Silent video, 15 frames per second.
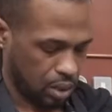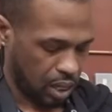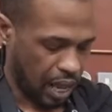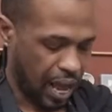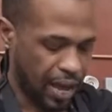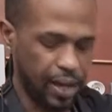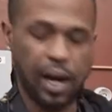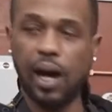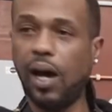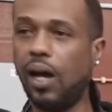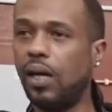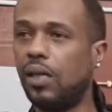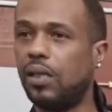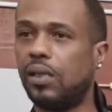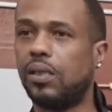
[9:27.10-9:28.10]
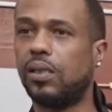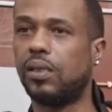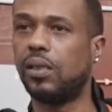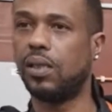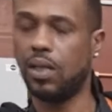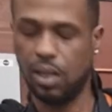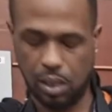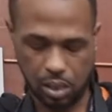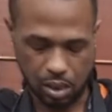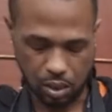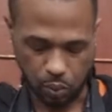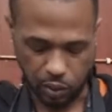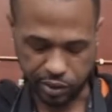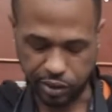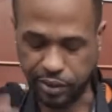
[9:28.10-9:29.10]
IR,
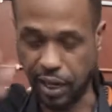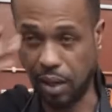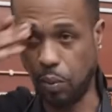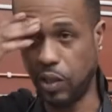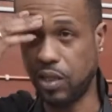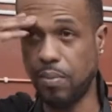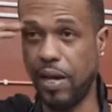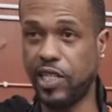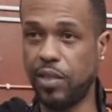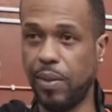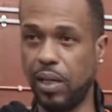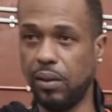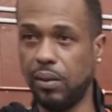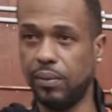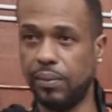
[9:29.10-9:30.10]
what's the measurement?